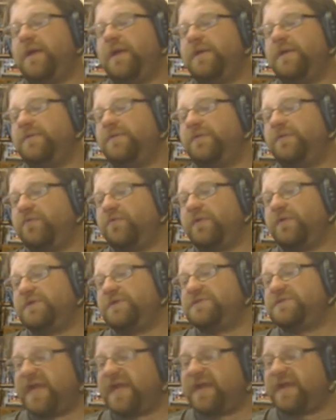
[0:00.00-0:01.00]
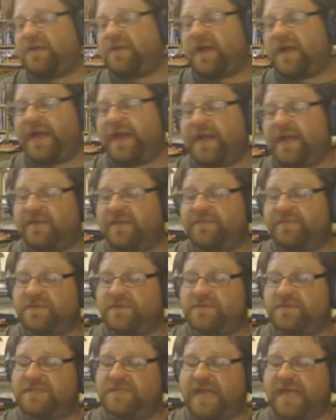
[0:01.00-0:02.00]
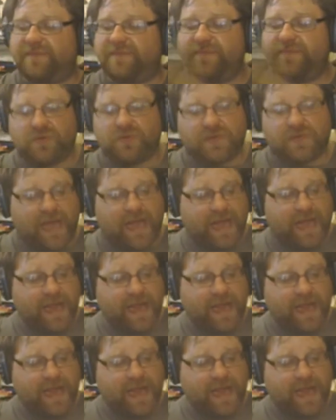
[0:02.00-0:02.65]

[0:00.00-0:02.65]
with a tagline of "You Stop, You Die."